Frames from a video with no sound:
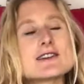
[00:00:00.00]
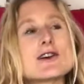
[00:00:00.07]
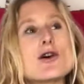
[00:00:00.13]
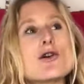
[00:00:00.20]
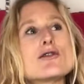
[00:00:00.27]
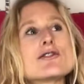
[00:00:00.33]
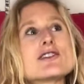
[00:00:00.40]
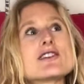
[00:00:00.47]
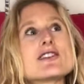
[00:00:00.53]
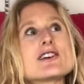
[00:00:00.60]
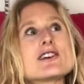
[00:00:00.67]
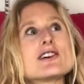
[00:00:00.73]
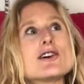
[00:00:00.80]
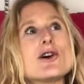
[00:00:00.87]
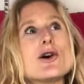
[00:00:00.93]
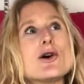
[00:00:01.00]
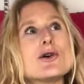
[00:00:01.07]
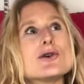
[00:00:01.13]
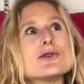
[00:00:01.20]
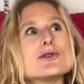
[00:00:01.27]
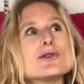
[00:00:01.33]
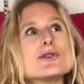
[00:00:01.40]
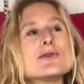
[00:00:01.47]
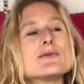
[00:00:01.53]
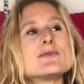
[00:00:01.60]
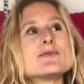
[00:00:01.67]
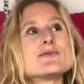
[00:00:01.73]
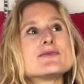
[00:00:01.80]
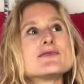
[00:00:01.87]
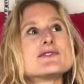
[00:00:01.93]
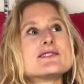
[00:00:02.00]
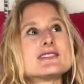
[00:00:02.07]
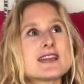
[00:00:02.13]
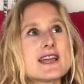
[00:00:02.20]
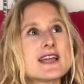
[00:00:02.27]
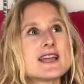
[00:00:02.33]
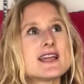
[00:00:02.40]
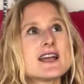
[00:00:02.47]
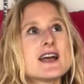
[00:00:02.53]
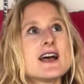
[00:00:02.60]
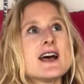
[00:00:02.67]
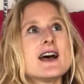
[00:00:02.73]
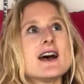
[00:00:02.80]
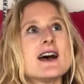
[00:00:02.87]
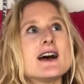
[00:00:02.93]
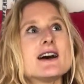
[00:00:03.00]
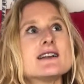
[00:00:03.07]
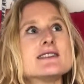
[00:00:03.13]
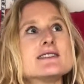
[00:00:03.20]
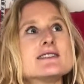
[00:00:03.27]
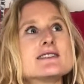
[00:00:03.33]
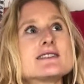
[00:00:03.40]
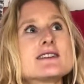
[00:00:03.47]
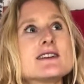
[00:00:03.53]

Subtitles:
over the whole day, and